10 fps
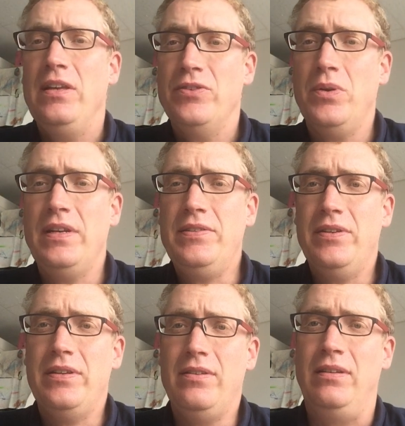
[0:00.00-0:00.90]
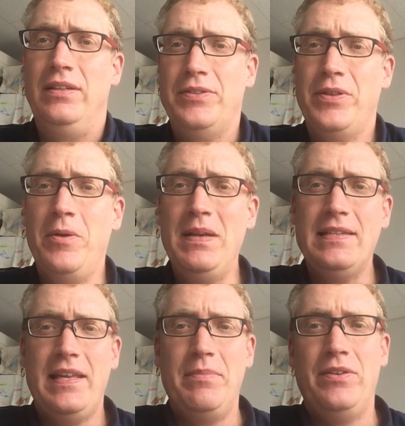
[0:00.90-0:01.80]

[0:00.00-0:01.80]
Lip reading: So the opening statement